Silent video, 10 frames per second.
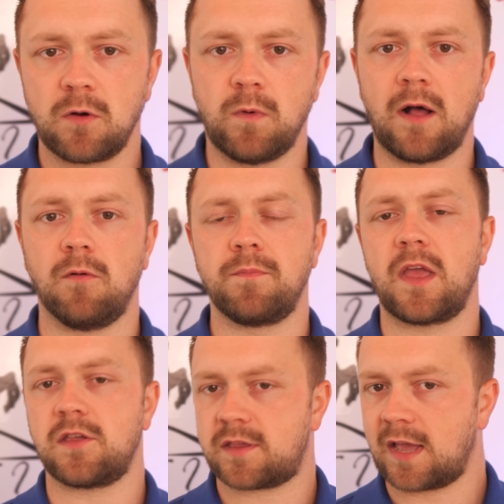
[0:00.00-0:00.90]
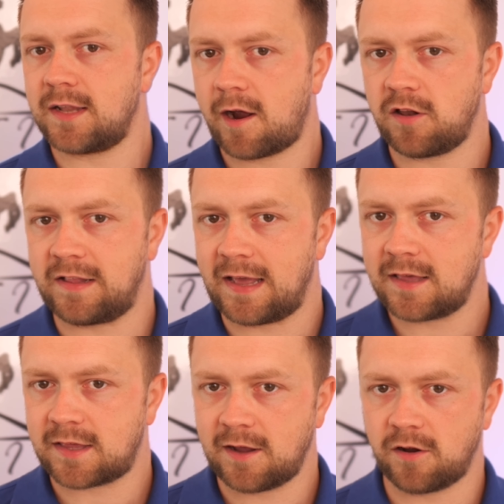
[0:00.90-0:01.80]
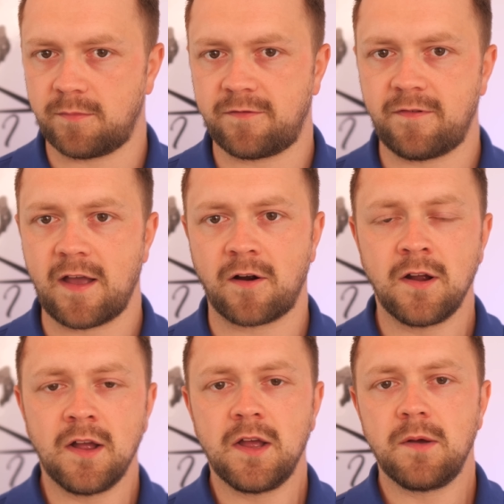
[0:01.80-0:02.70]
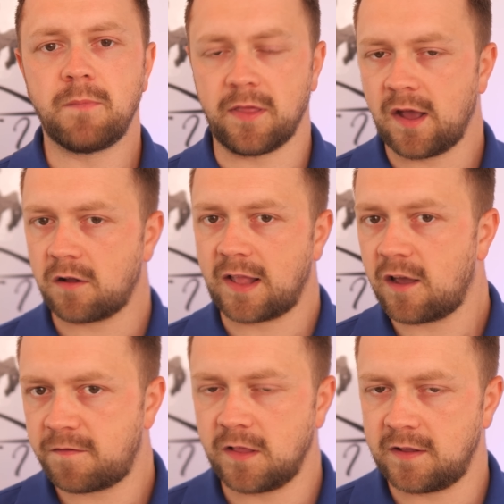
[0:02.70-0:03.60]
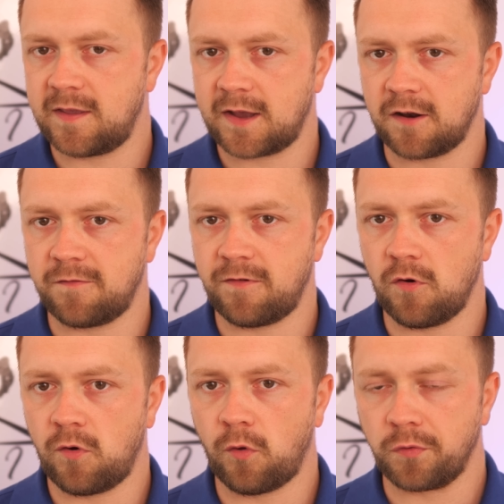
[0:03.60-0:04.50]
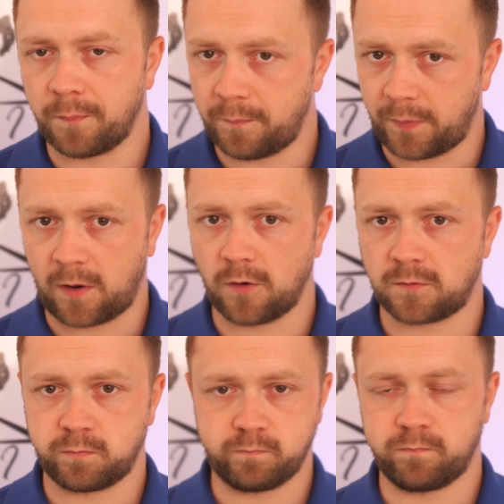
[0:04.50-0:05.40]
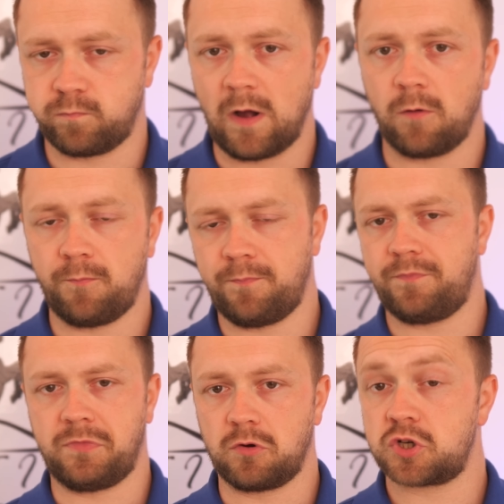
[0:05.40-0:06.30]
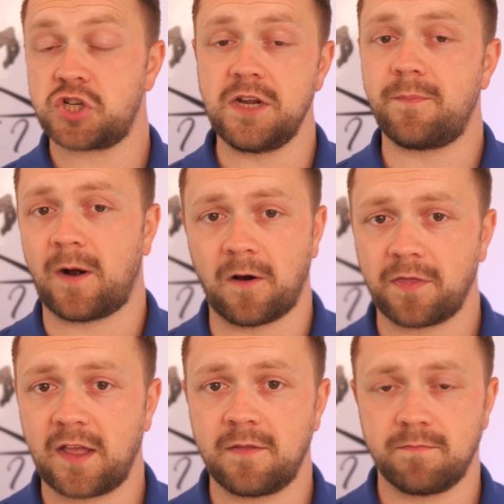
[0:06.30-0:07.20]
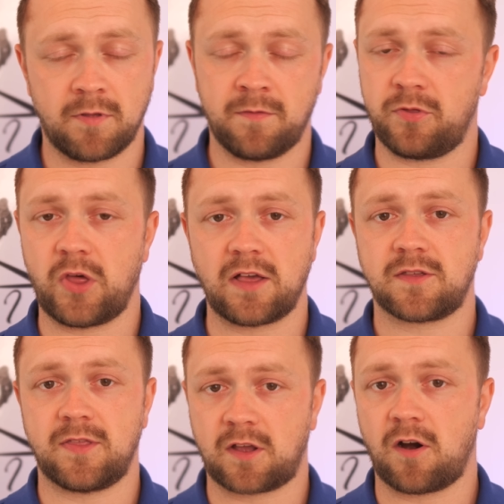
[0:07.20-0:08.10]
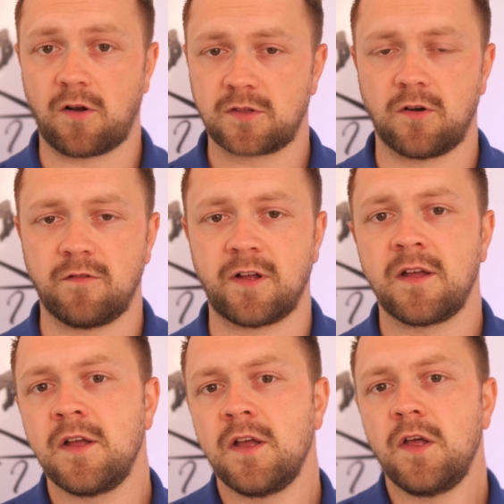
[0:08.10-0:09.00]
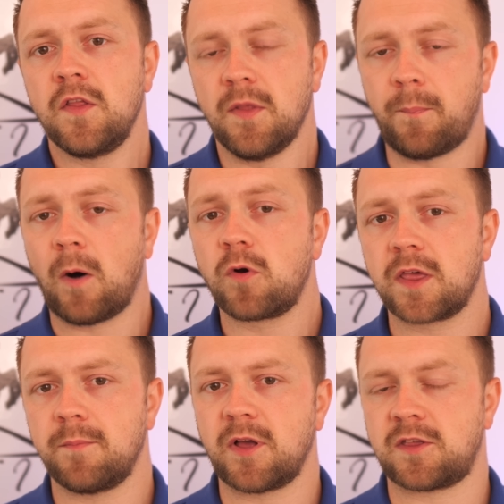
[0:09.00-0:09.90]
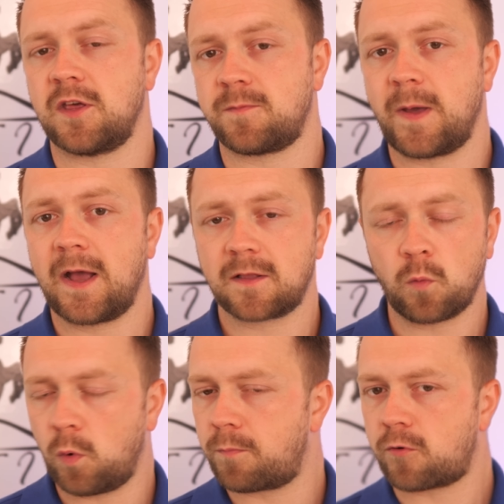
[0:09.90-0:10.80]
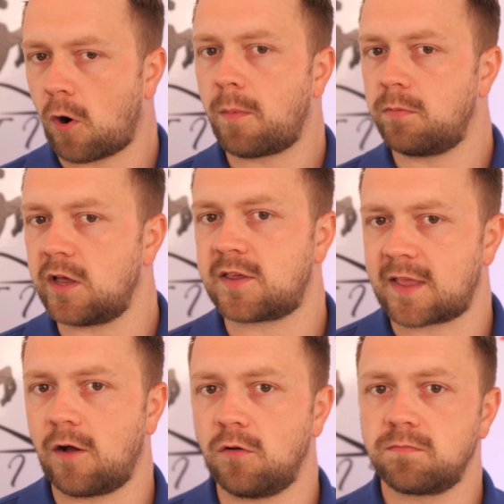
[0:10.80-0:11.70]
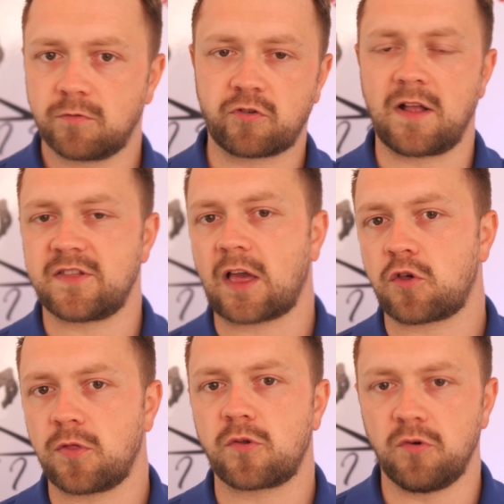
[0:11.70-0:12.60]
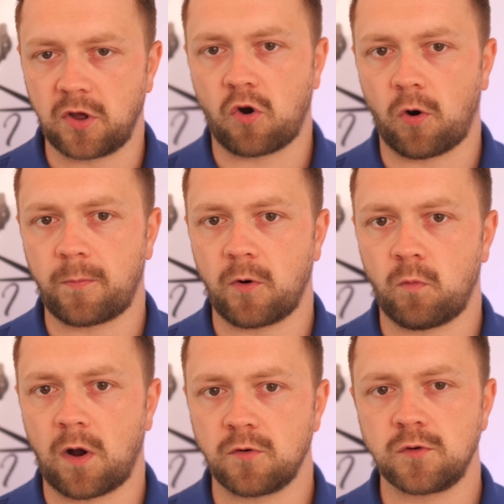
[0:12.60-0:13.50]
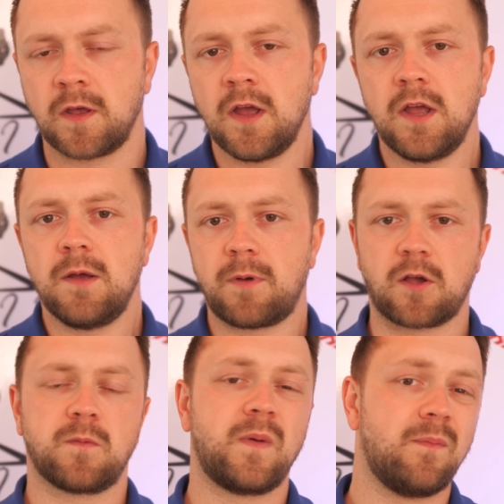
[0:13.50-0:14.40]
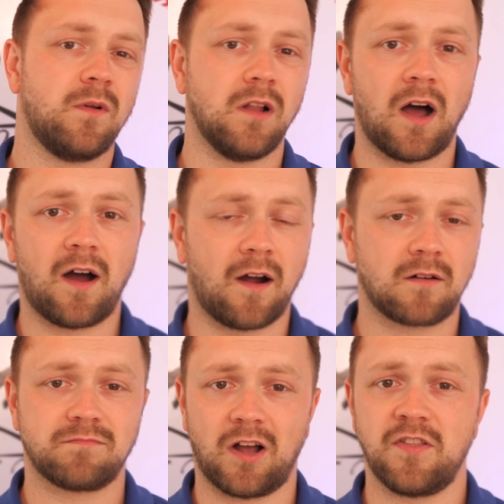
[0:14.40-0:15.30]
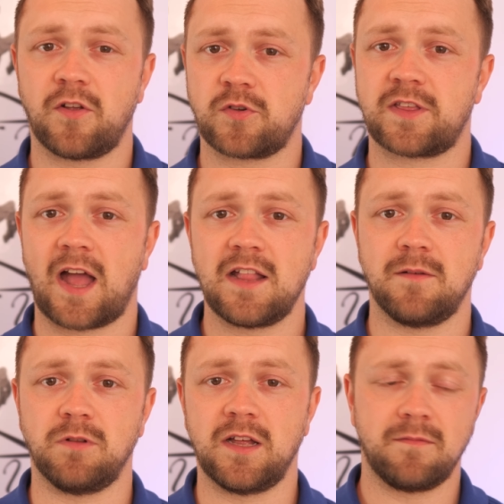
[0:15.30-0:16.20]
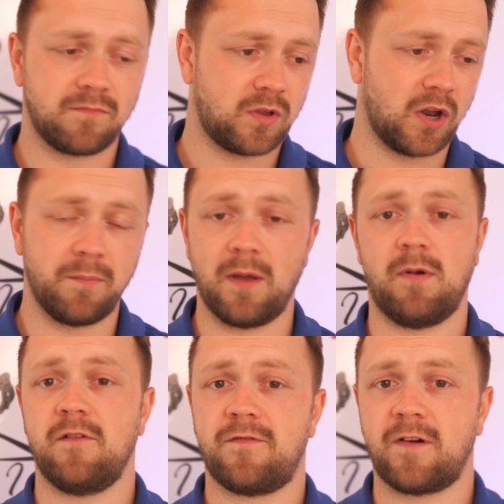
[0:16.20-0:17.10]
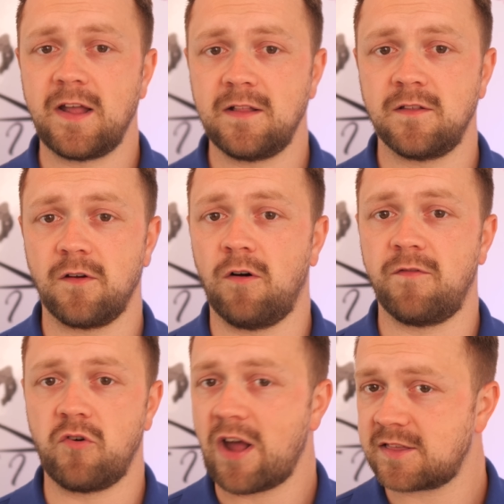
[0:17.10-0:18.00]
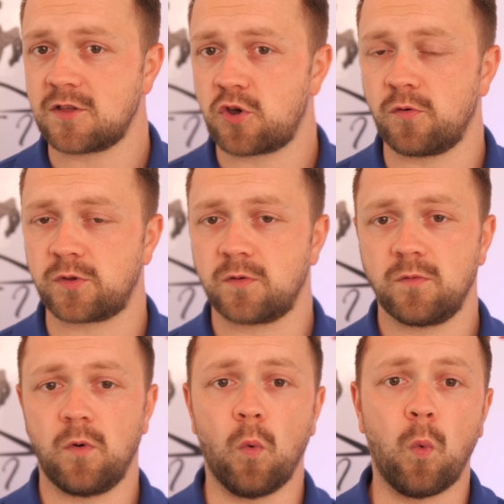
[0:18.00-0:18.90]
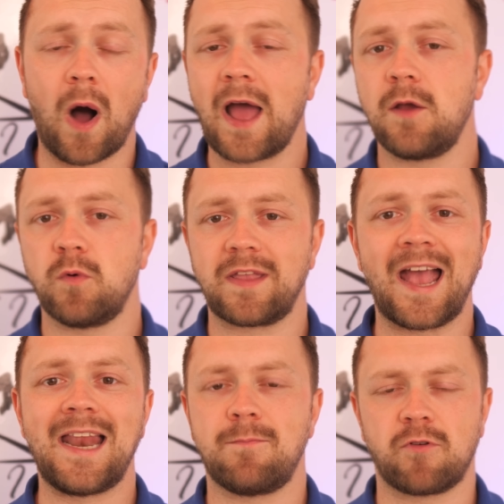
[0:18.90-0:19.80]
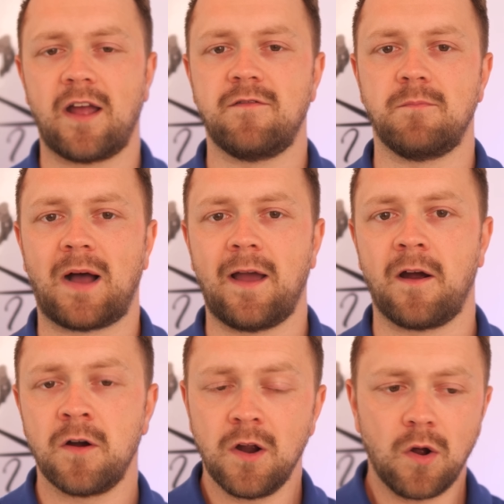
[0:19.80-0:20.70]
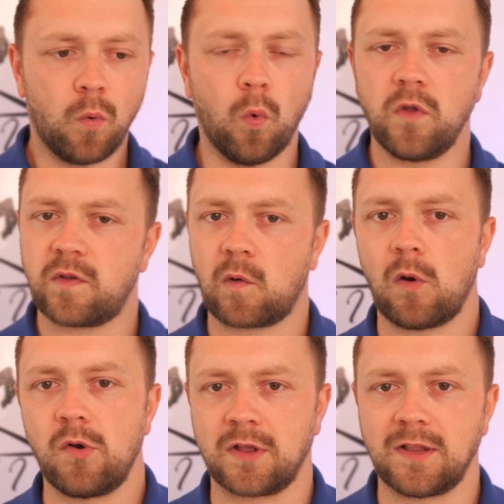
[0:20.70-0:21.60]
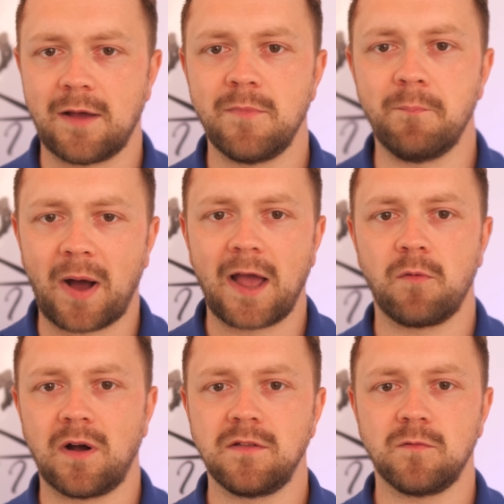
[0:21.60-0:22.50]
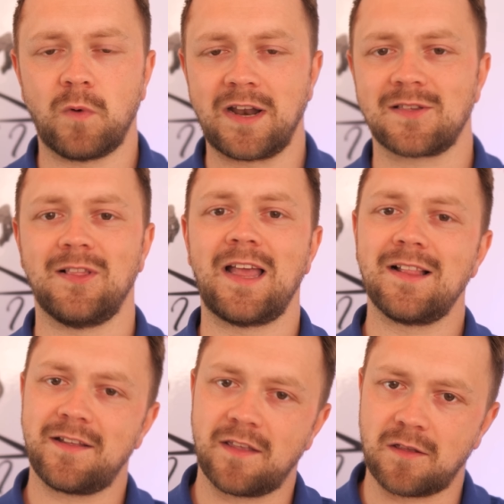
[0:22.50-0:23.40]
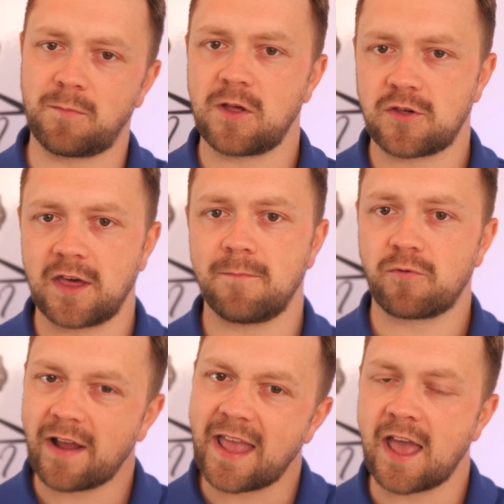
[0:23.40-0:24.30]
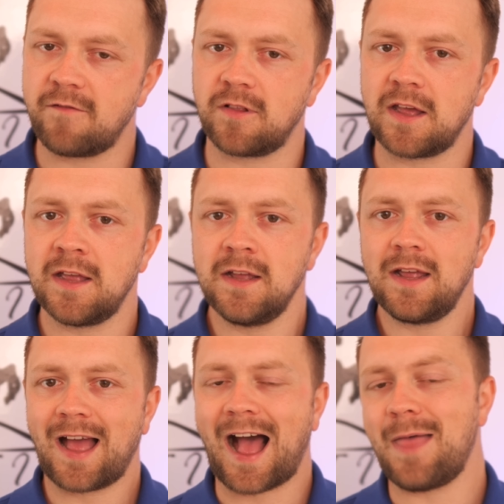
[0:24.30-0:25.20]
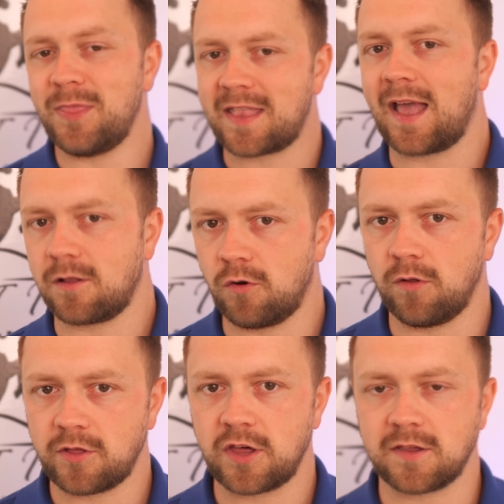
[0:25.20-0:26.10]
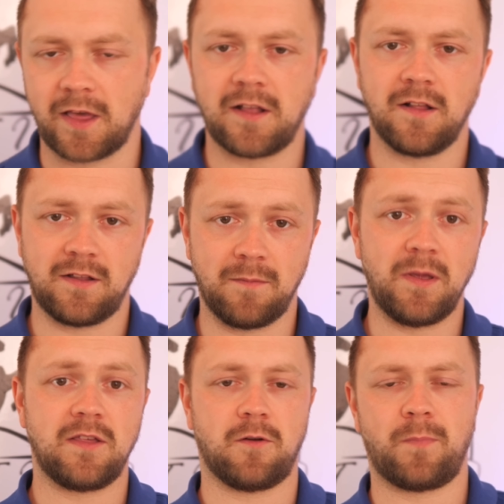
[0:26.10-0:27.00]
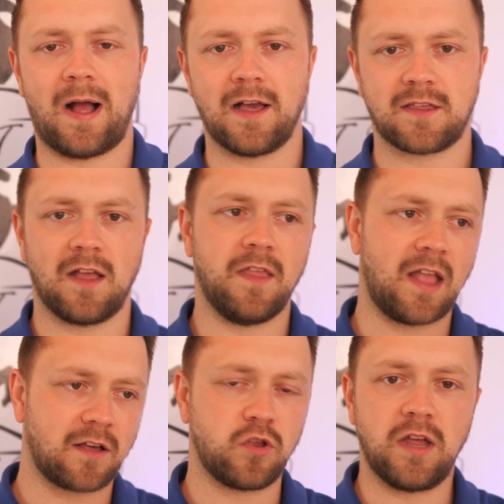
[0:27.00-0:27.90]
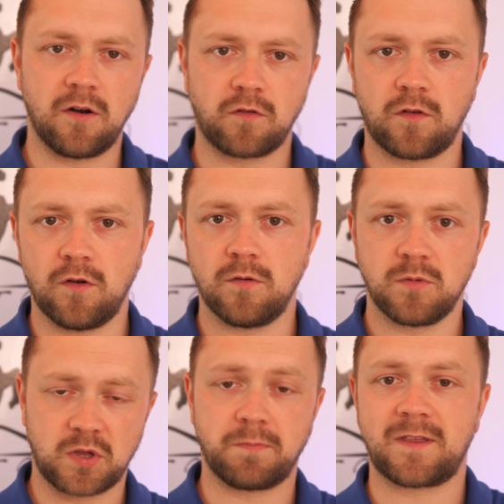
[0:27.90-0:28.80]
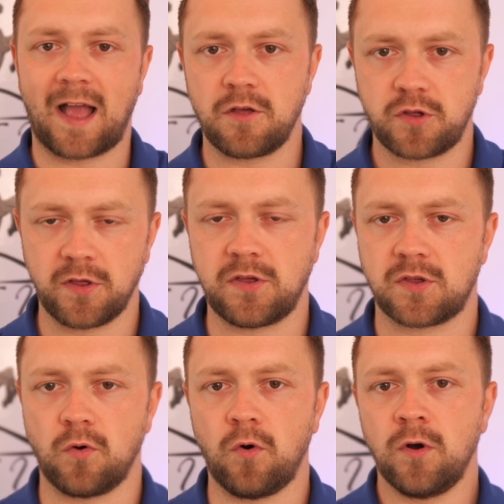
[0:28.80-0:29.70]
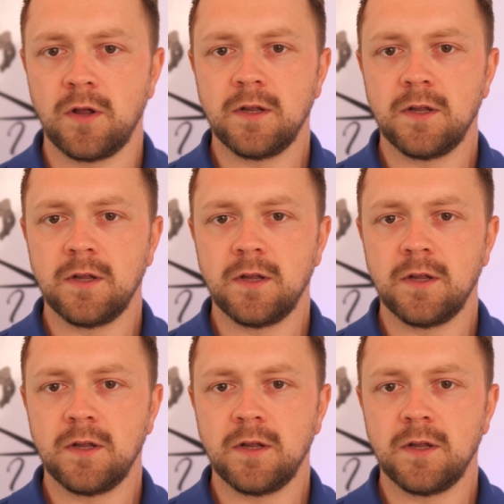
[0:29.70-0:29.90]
Well, it's still early days here, to be fair, but they are definitely taking a foothold because, well, they're cheap, aren't they? That's the crux of it. The bulk of them, I suspect, will probably still transition through the corporate world because people are, understandably, going to be a bit frightened of the residuals. Why would any private buyer want to go out on a limb and buy one when it's likely to depreciate pretty heavily and the technology is likely to be surpassed in the next year or two, substantially so?